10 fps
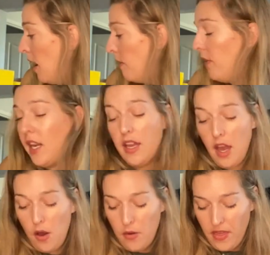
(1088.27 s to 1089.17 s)

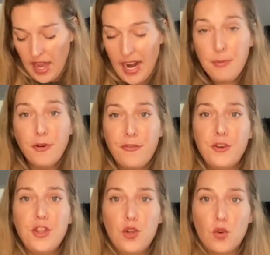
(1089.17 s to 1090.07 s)
video that I
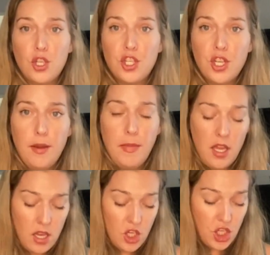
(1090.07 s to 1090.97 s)
prefer the Nordstrom
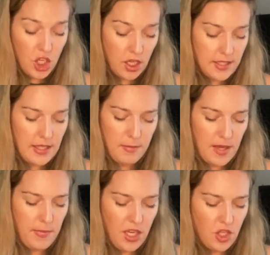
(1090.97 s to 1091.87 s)
shirts, the
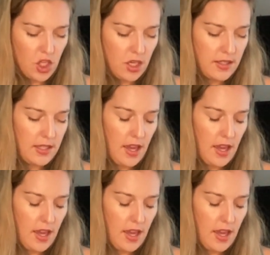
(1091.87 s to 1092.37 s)
BP shirts,